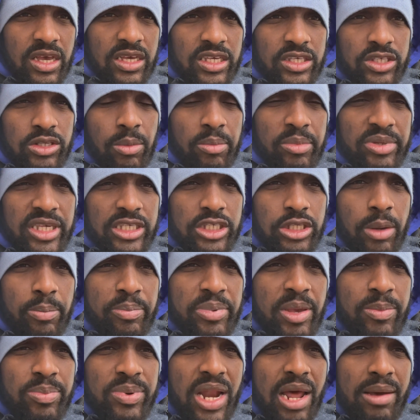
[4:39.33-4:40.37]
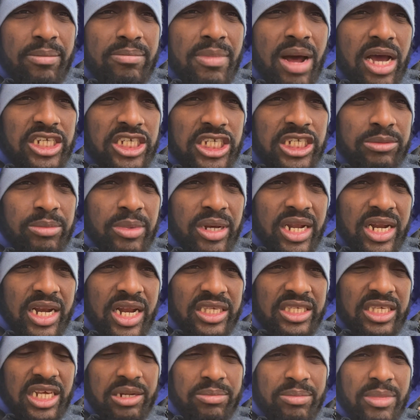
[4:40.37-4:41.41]
Some, see some people are bashed. the man and
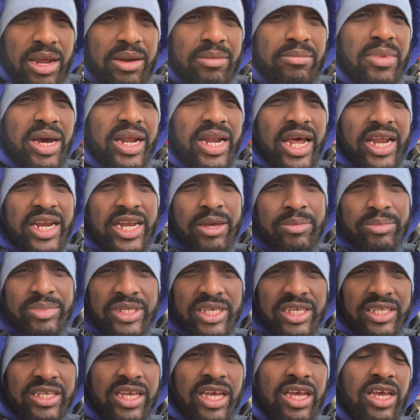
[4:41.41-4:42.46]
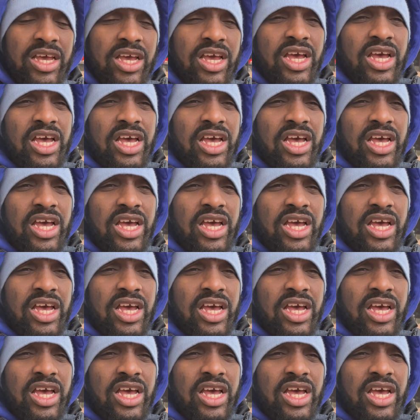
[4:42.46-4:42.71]
I say the man mad and everything there.